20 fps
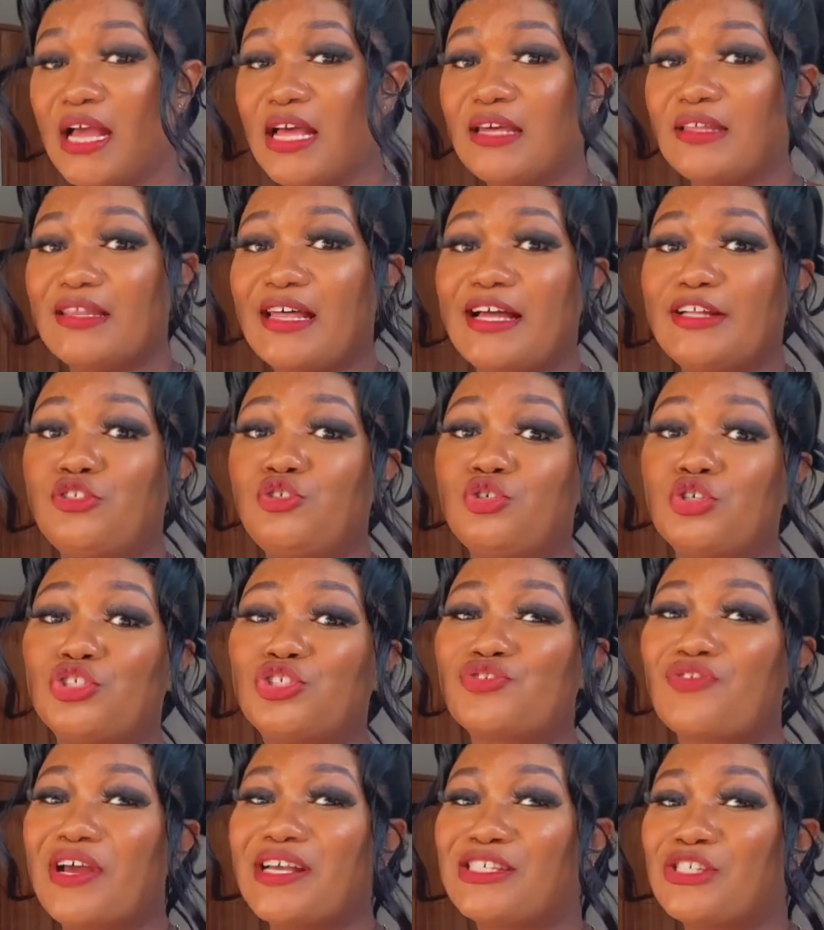that you're
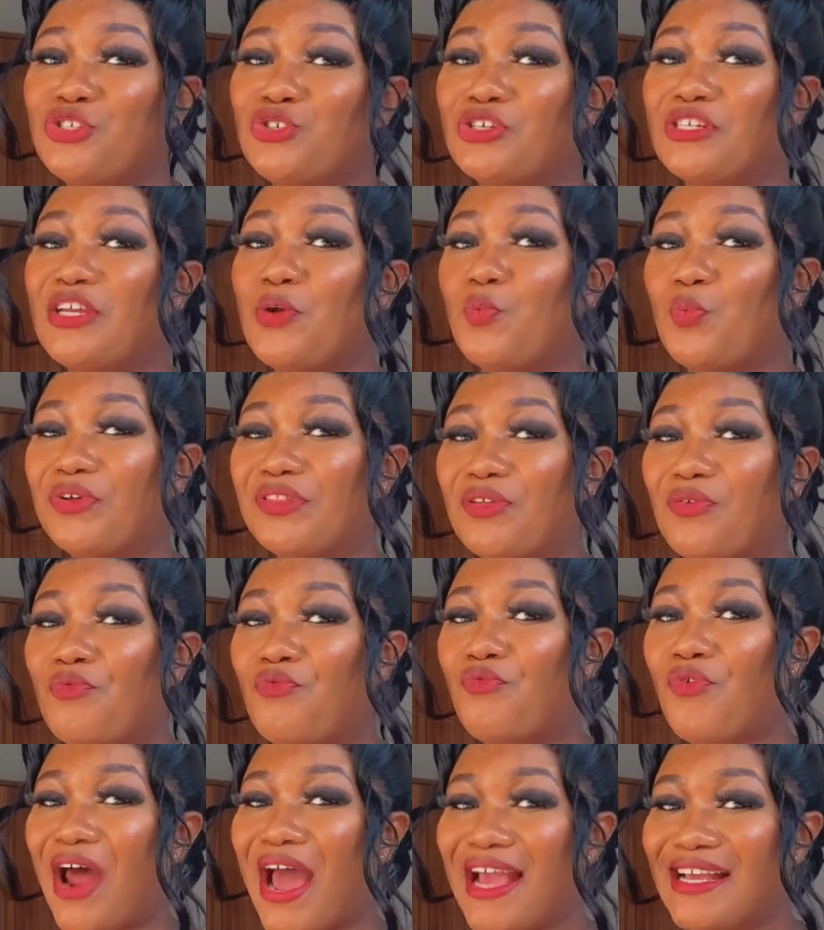transitioning with the
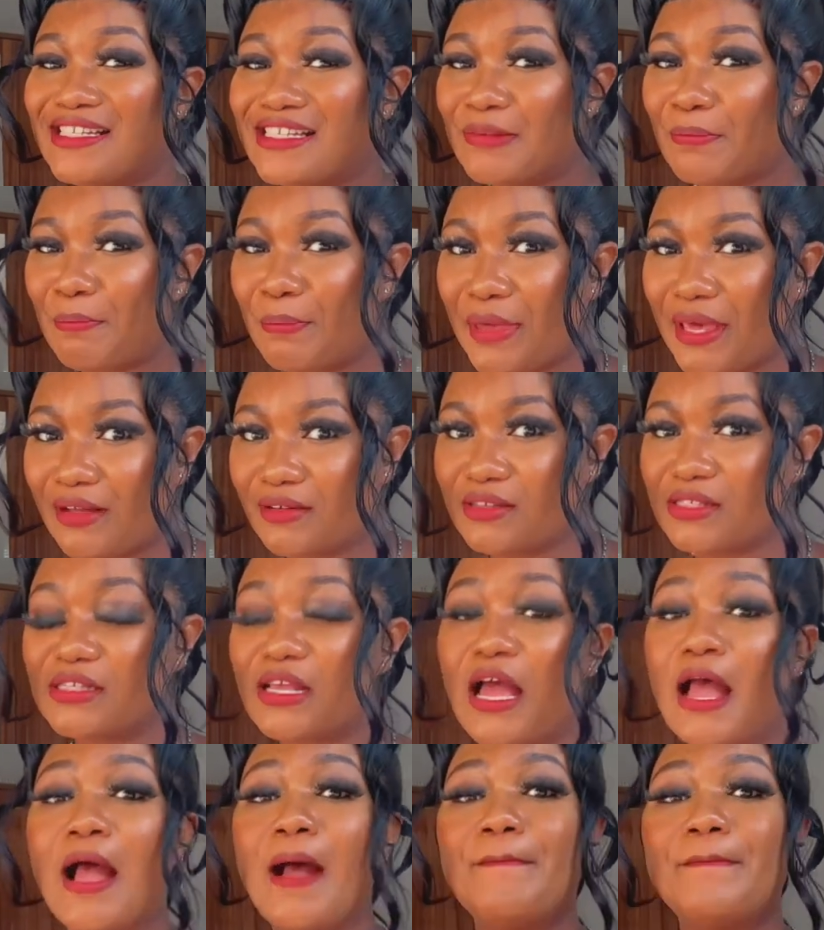right meals,
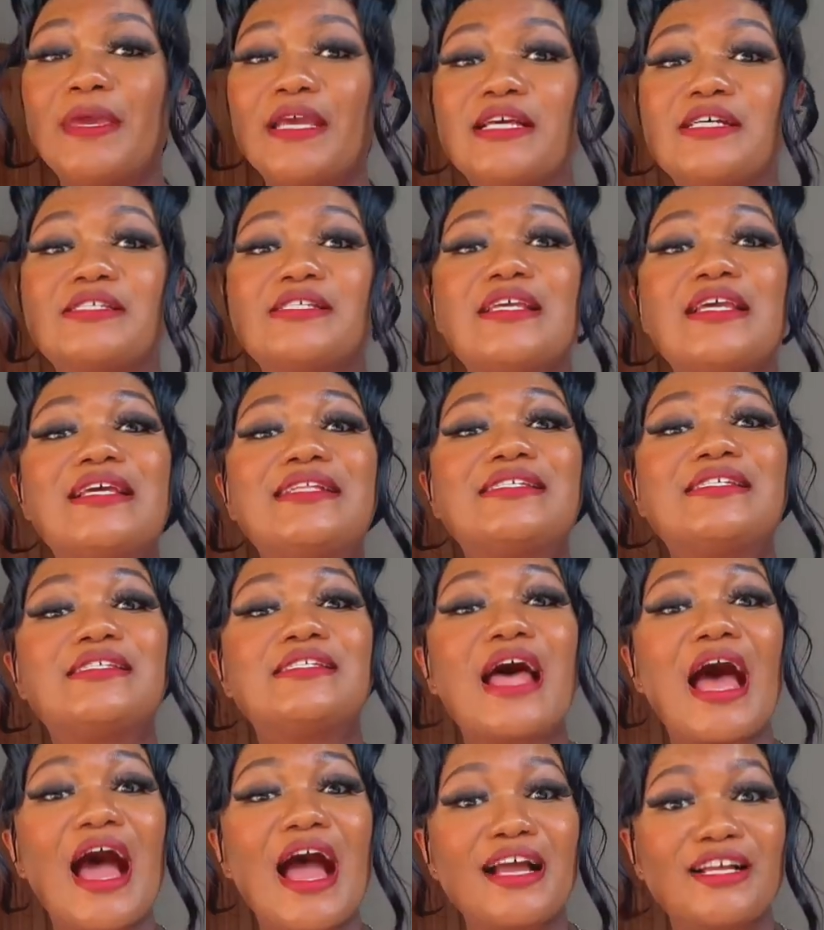because it
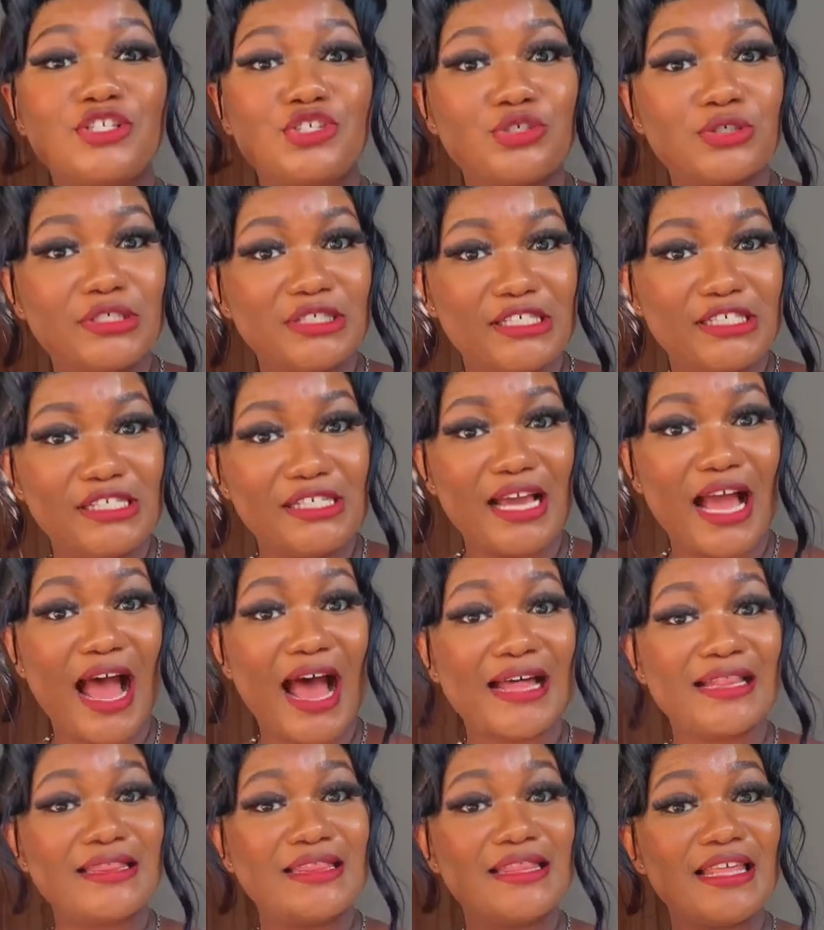is actually
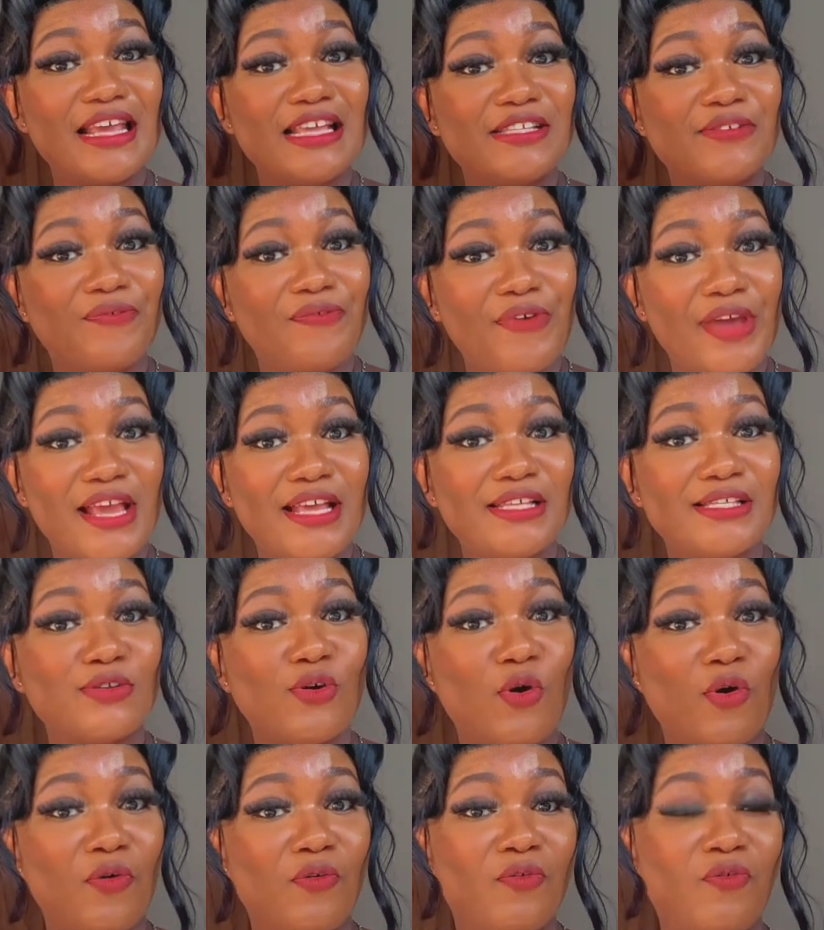at this phase
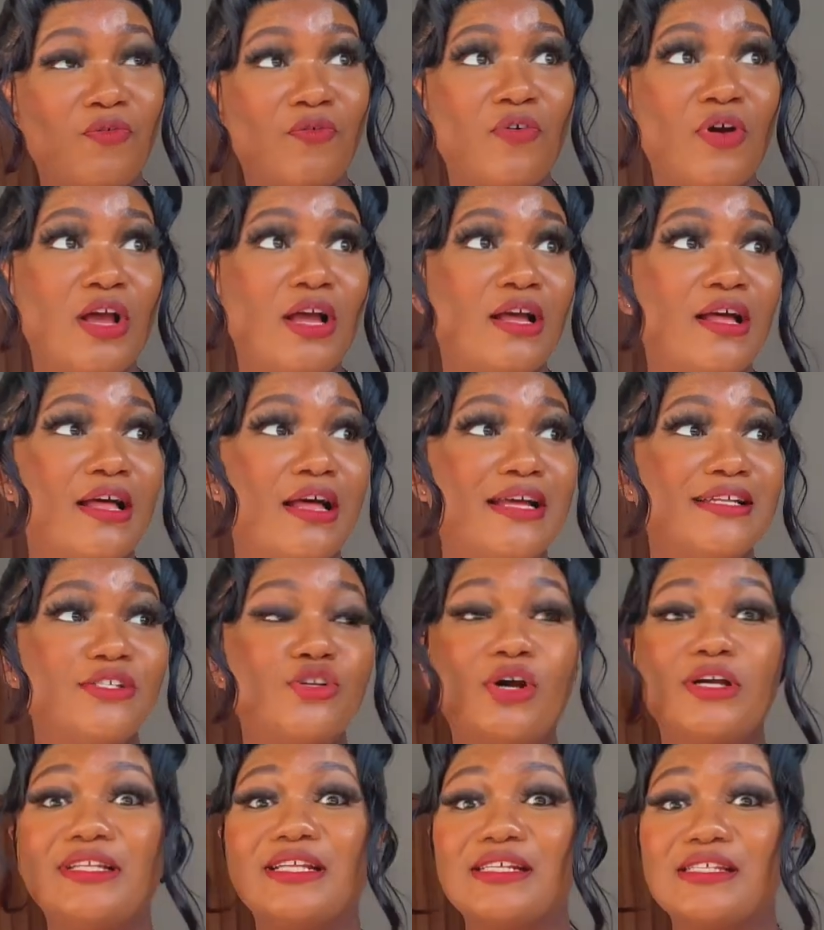of a
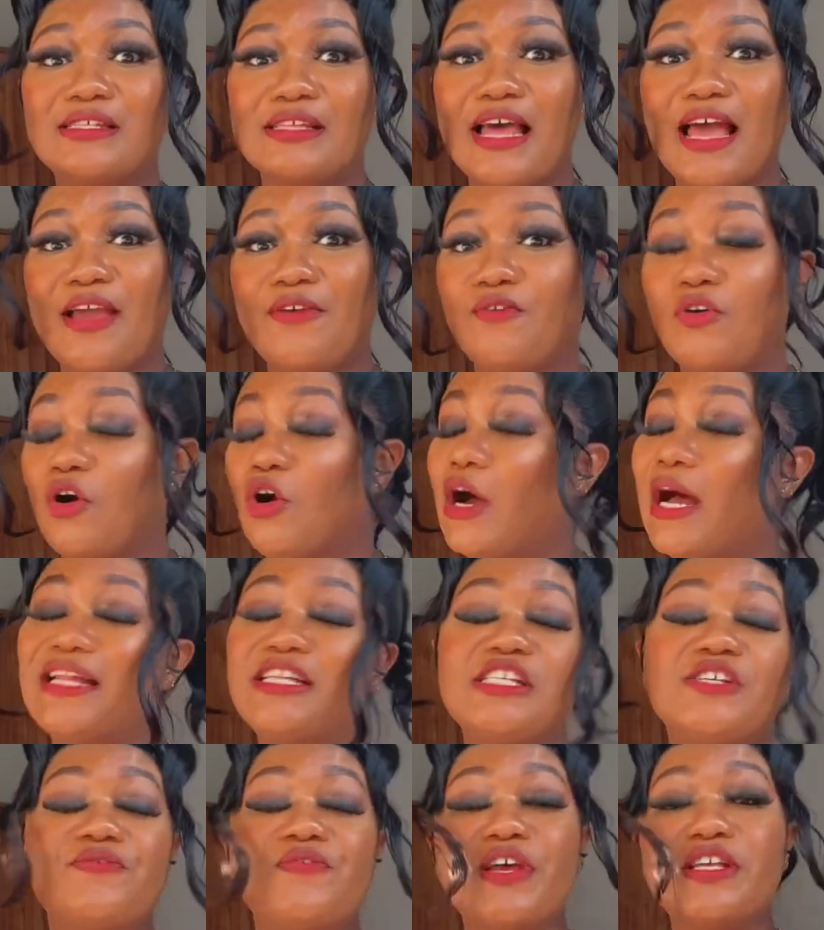toddler's life, or at
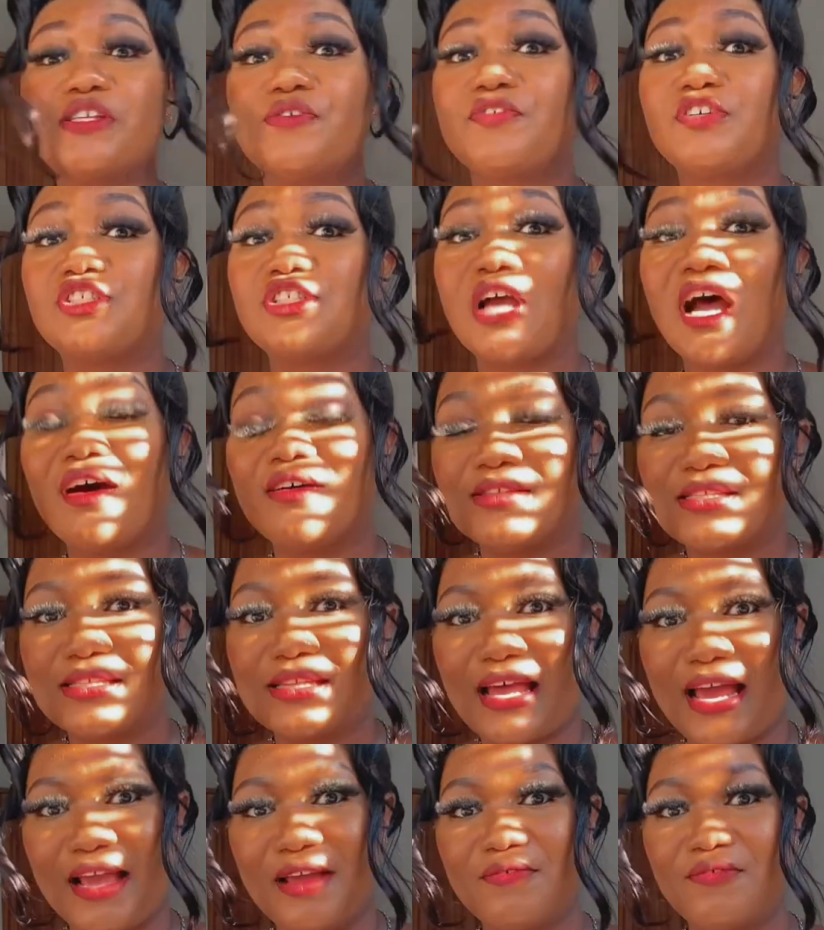this phase of a child's
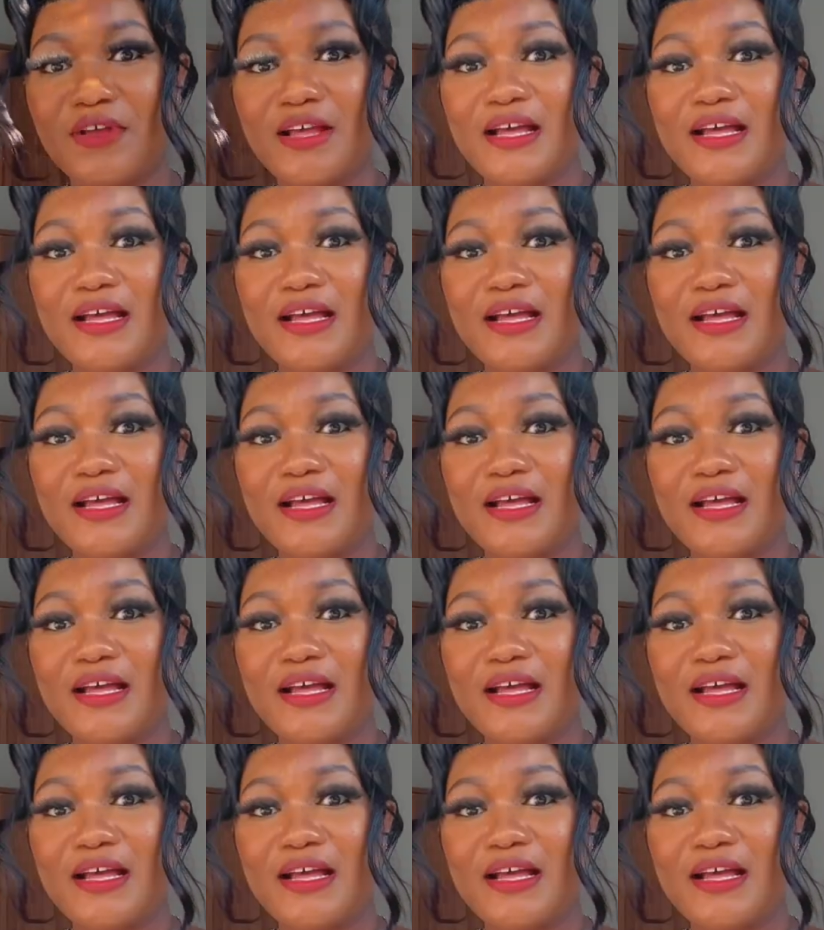life,